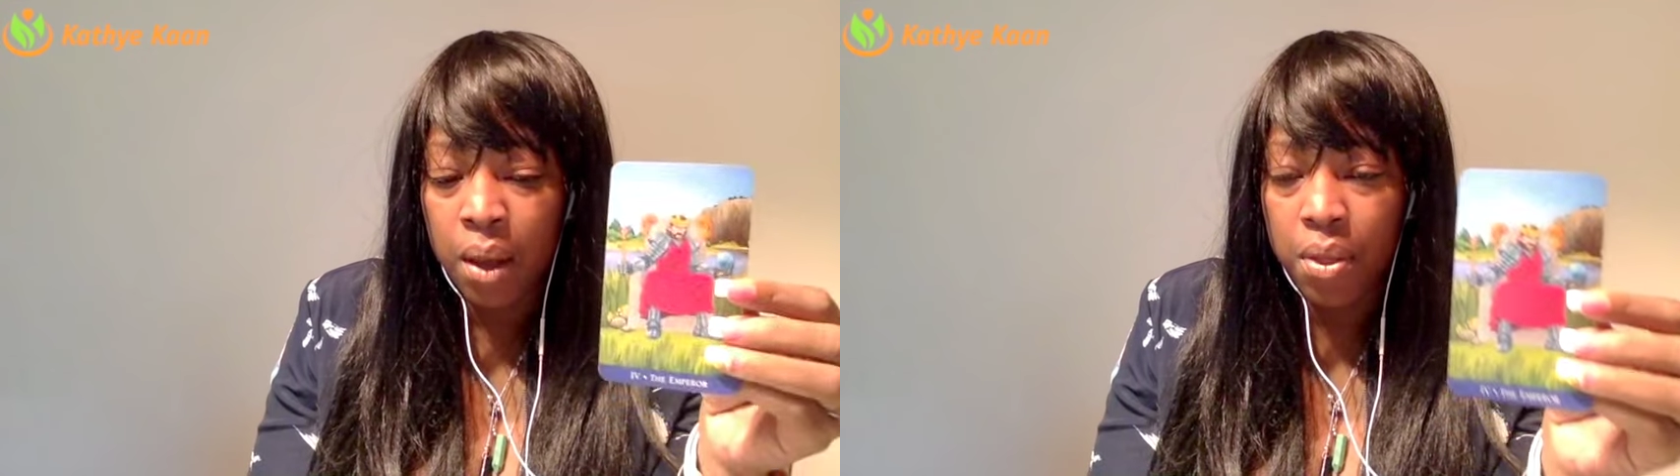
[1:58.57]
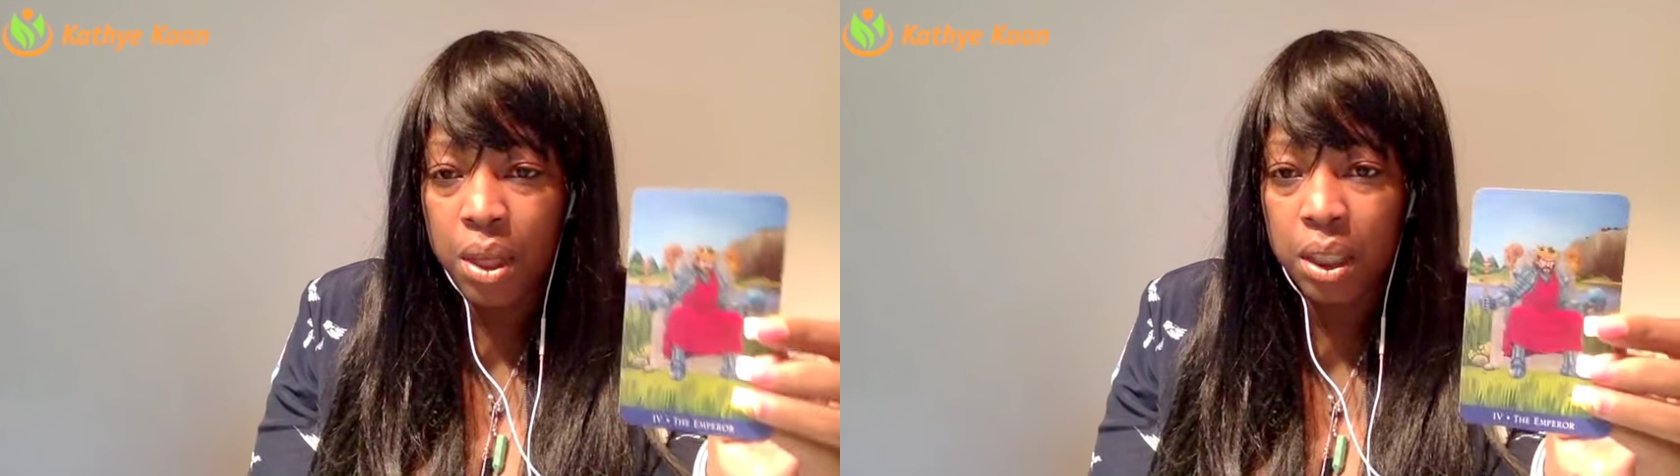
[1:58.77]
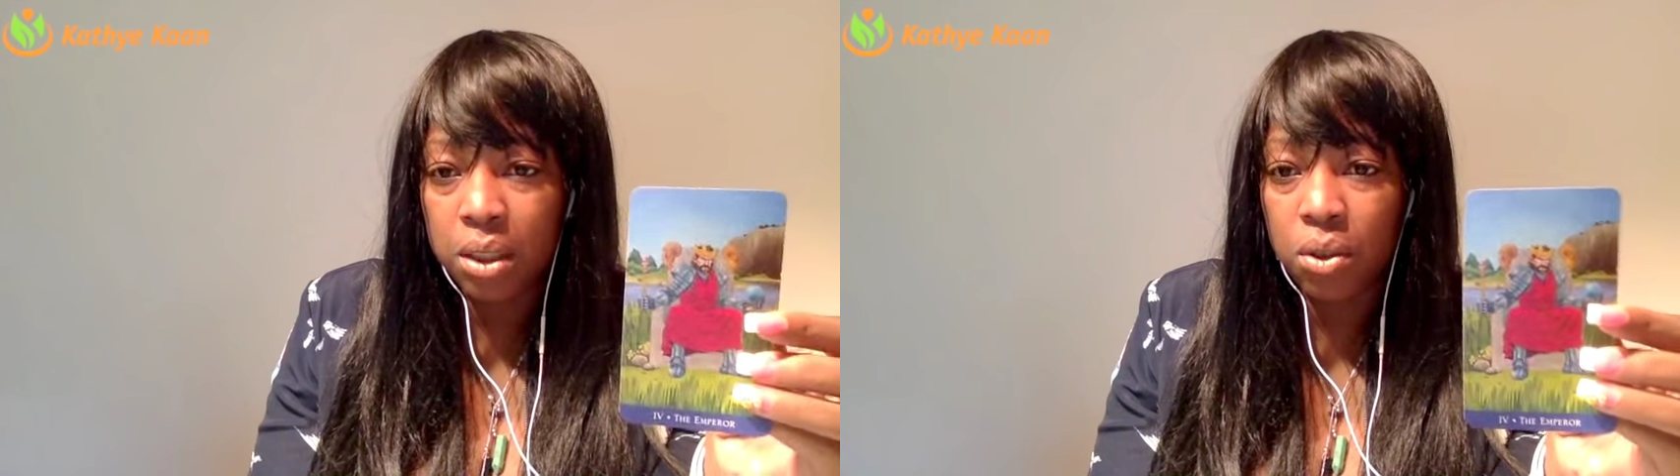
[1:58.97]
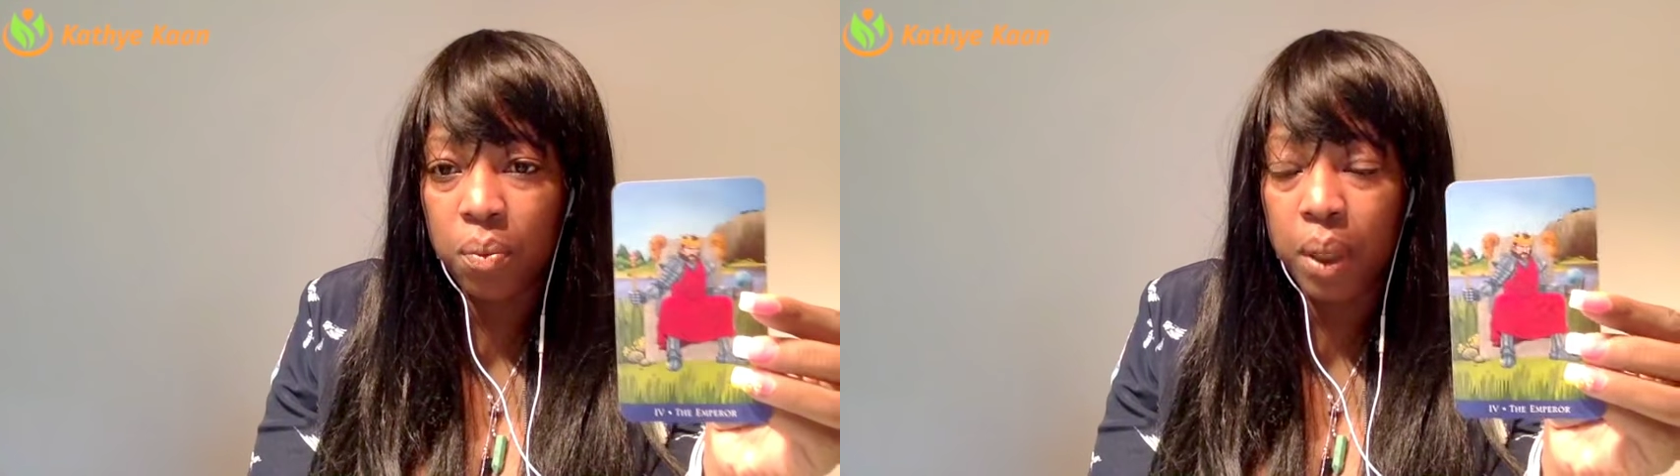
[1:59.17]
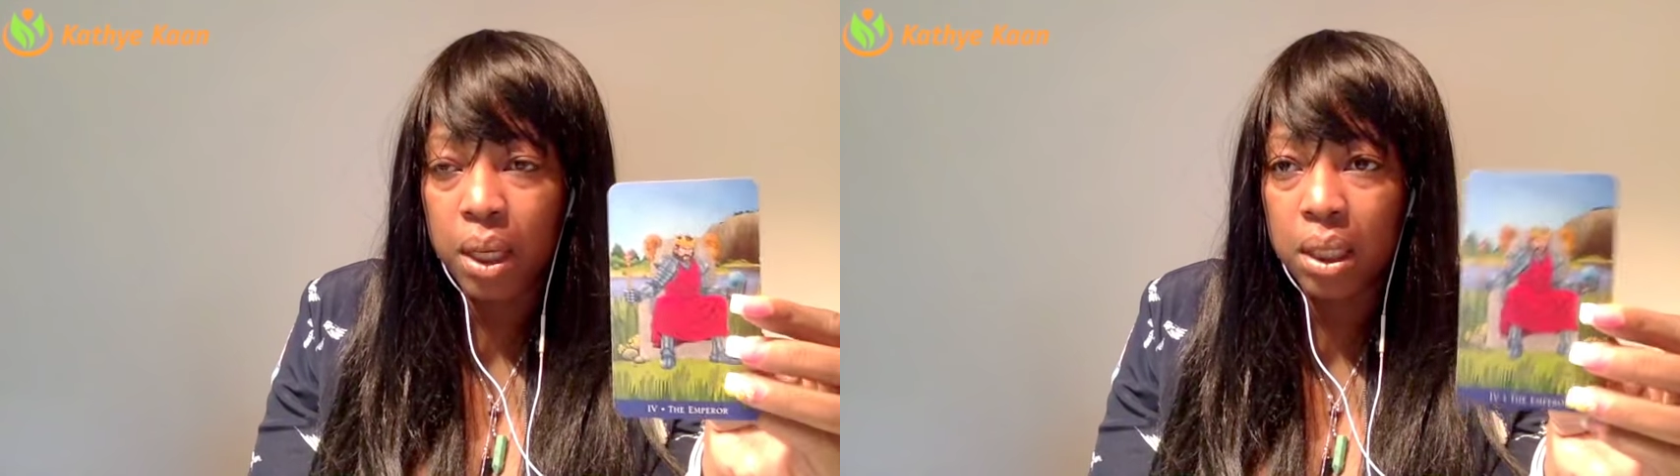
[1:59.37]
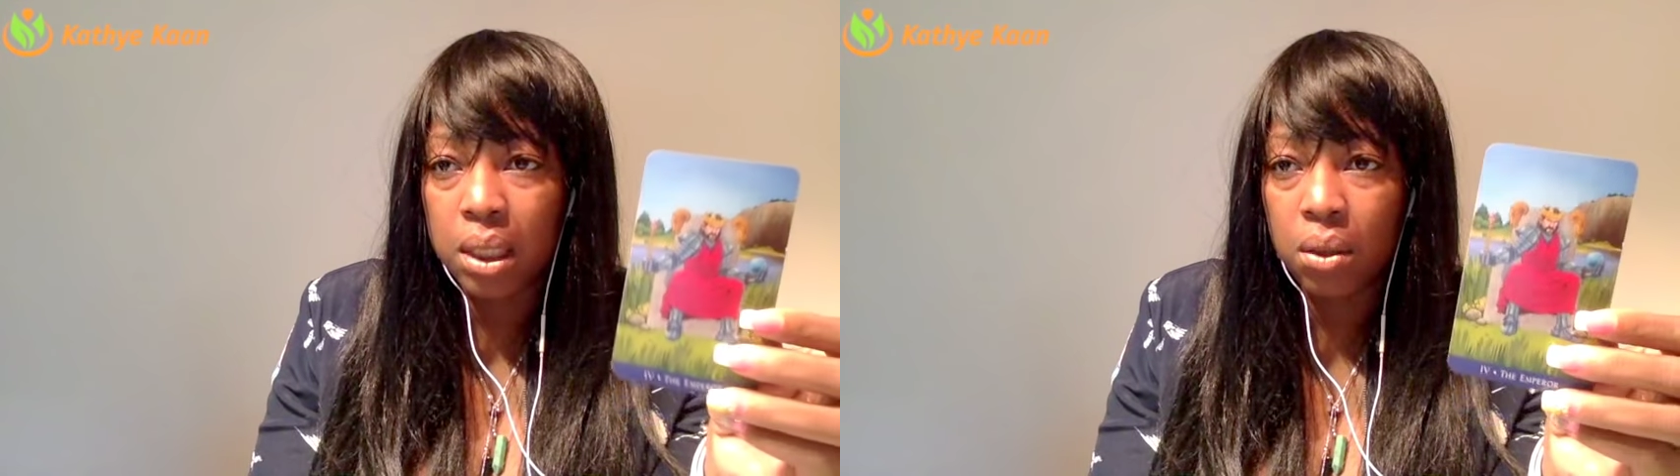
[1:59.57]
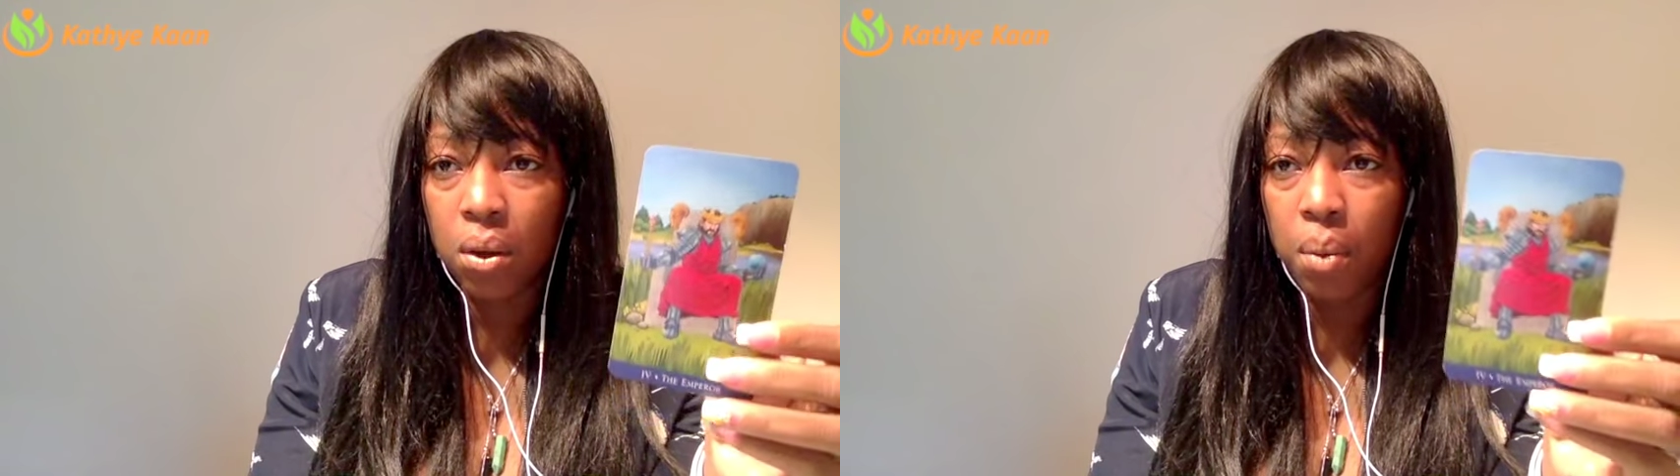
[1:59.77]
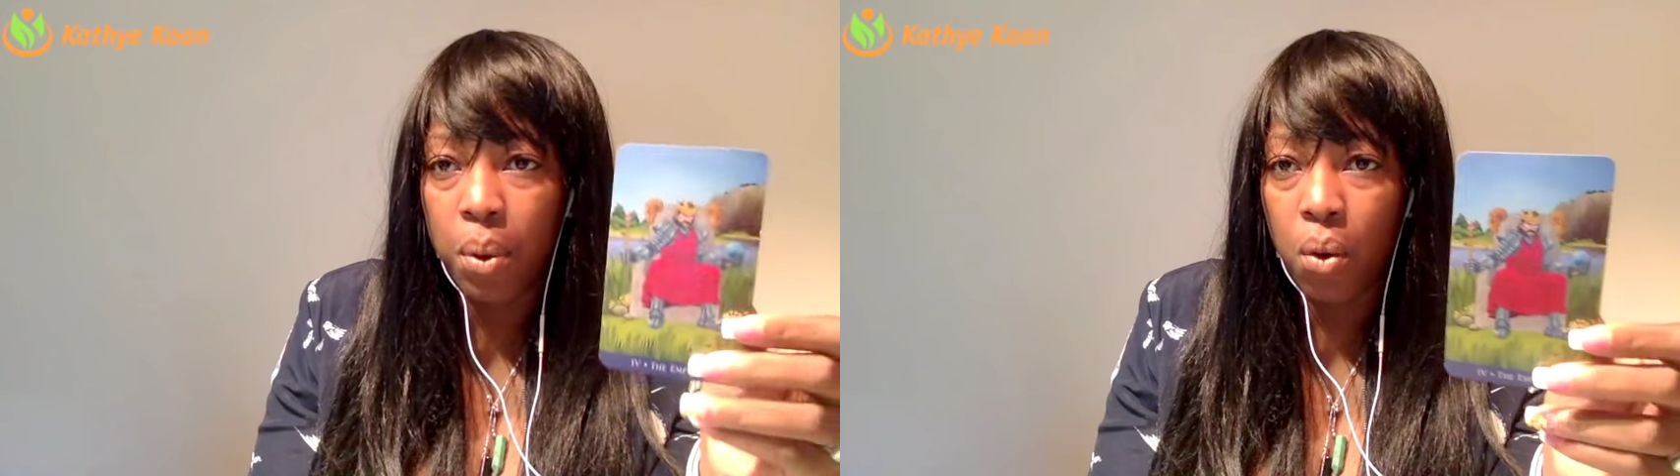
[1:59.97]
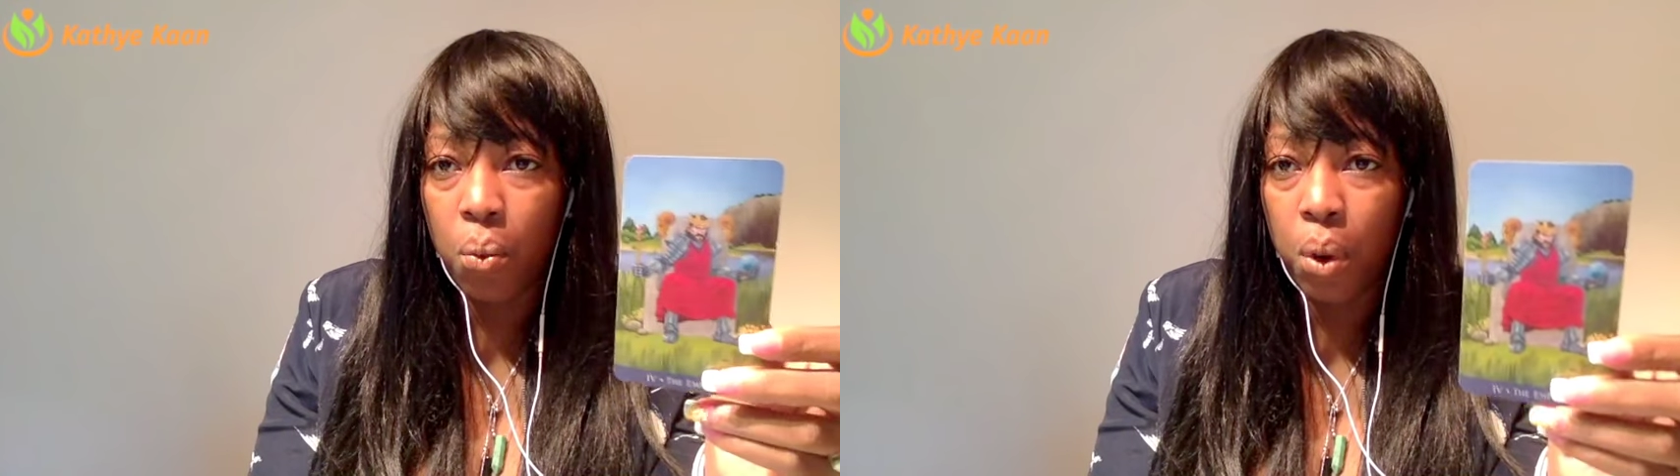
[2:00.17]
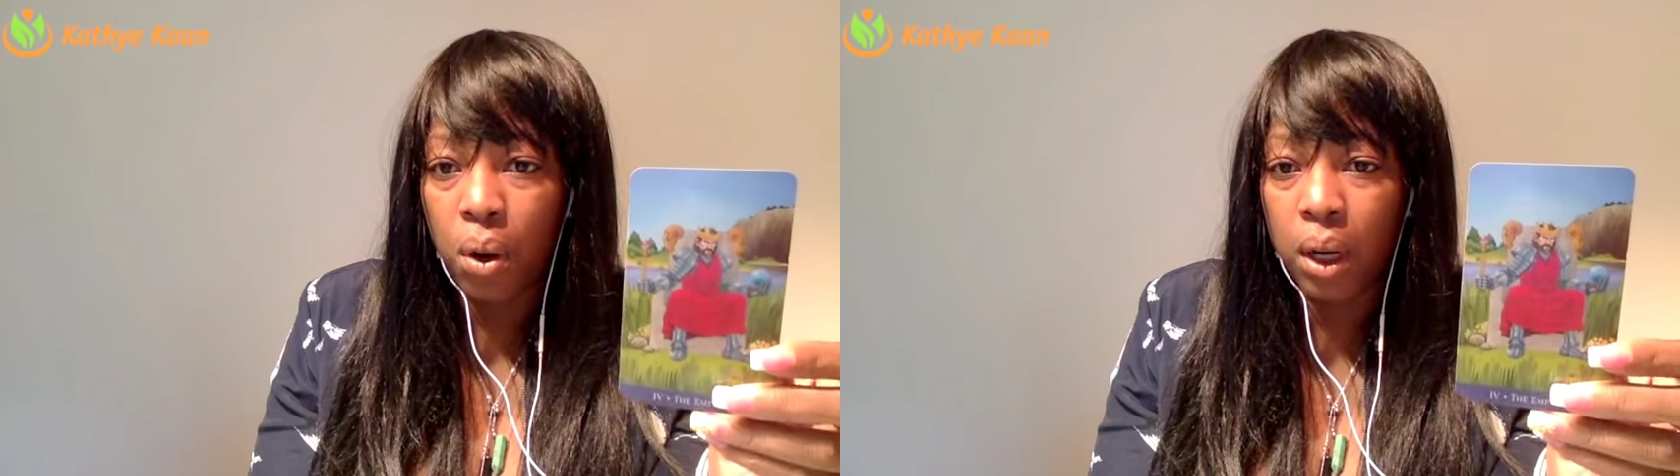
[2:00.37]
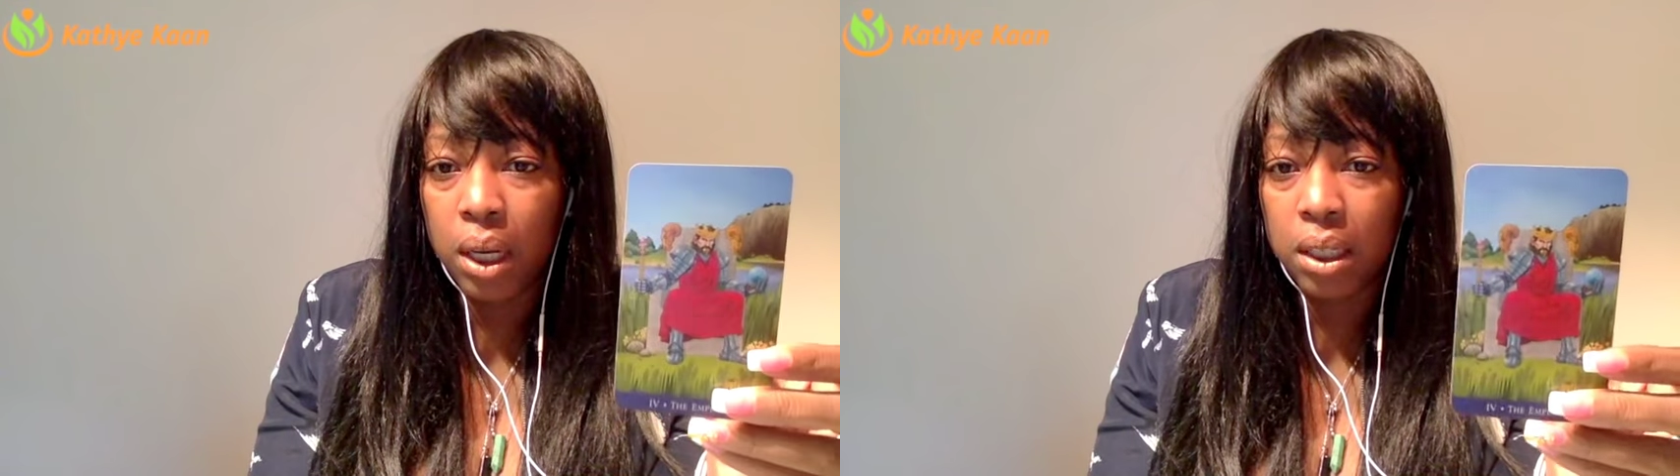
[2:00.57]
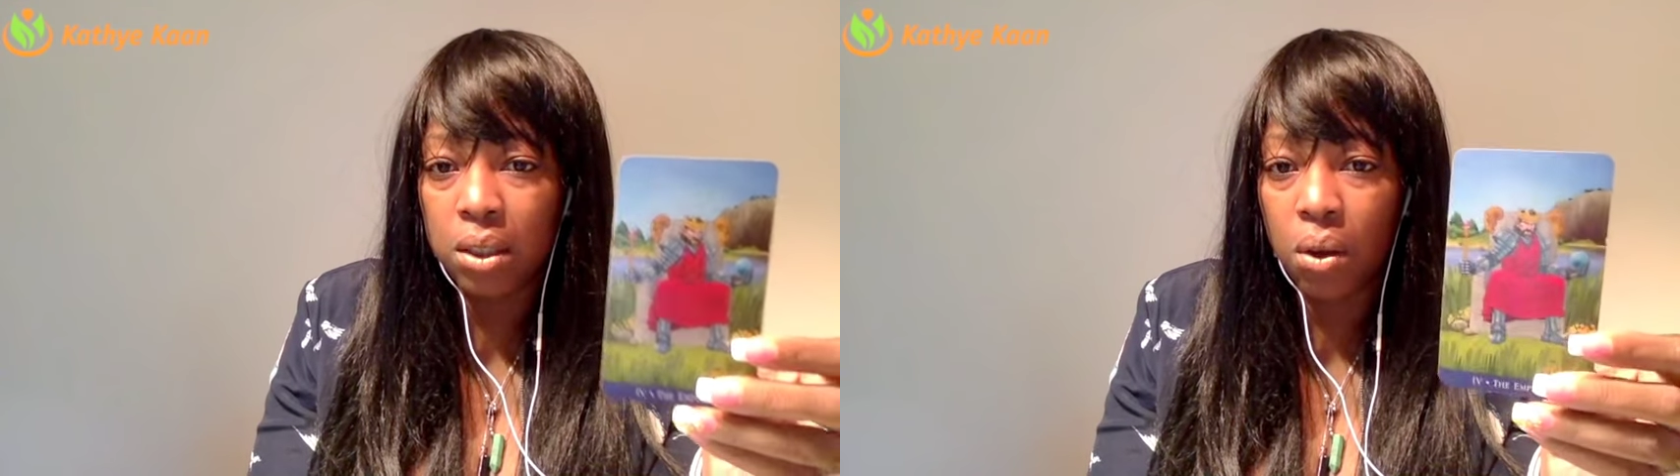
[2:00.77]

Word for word: This is good because it's all about work and it's